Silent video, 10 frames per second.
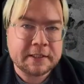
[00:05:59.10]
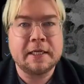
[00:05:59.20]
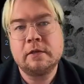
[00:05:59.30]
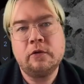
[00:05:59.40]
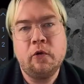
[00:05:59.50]

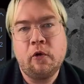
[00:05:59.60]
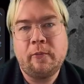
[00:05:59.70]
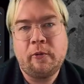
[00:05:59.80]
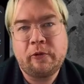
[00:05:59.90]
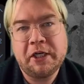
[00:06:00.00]
at
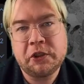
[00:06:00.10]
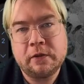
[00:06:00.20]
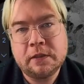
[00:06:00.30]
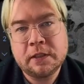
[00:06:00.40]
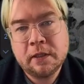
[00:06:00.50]
normal
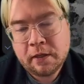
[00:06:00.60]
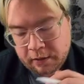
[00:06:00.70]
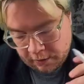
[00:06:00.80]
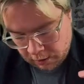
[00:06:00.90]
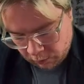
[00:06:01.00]
pressures,
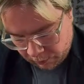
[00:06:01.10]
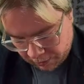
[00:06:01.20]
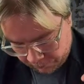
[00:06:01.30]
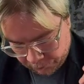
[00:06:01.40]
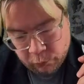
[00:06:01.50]

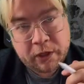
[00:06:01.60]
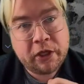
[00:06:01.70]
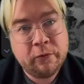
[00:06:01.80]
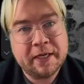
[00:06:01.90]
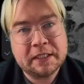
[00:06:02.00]
well, what
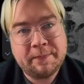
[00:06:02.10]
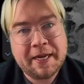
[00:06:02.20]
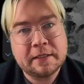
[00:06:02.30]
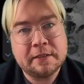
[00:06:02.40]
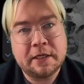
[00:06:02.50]
you would
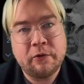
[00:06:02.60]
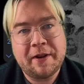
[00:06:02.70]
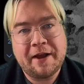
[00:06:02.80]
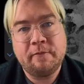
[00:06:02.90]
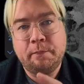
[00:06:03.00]
expect is that
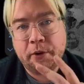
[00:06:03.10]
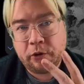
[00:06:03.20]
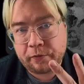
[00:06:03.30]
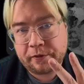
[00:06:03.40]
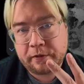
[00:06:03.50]
have
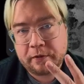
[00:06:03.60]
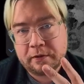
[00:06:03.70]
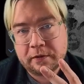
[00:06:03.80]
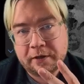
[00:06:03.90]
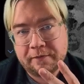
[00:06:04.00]
both
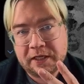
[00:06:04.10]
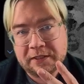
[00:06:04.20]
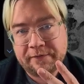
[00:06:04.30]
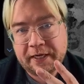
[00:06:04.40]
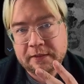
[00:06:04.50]
of these
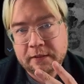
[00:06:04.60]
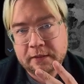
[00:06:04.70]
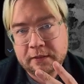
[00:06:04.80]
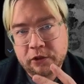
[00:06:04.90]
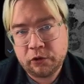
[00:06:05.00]

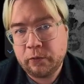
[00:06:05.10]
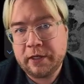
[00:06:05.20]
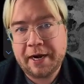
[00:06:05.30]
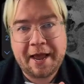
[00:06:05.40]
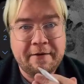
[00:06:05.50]
phases. You
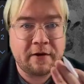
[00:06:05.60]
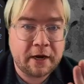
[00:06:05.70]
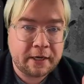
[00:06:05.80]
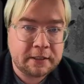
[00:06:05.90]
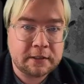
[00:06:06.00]
wouldn't have
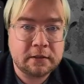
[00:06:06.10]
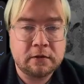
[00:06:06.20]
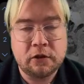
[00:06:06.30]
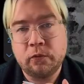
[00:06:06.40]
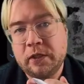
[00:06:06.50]
ice,
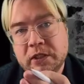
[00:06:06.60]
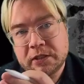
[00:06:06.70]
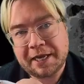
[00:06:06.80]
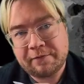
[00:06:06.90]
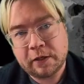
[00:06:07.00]
you wouldn't just
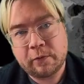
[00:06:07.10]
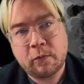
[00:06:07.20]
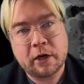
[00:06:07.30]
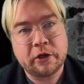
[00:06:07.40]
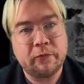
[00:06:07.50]
have liquid
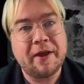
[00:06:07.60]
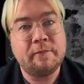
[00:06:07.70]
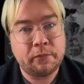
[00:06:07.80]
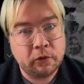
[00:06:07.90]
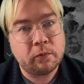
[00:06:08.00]
water, you would
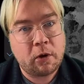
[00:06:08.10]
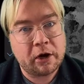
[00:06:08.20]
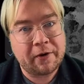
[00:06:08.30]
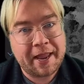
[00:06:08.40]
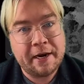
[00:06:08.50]
have both
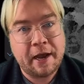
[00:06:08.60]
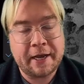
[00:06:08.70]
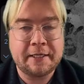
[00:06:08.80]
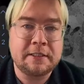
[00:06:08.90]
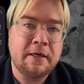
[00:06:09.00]
water and
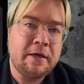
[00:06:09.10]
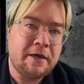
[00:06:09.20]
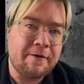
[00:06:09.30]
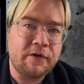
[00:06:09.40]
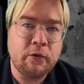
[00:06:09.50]
ice
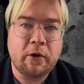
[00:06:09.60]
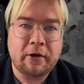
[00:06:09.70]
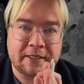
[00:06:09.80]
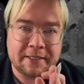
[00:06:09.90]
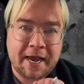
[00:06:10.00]
if you are
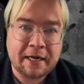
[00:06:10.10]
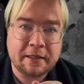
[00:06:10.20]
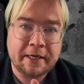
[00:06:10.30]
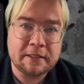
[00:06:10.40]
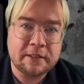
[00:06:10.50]

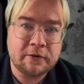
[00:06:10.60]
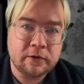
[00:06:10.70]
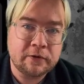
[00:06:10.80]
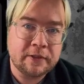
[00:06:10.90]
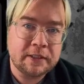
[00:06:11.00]
exactly at 0
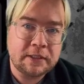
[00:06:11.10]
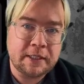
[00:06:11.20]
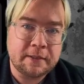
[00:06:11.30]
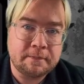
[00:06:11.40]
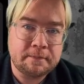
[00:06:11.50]
degrees C.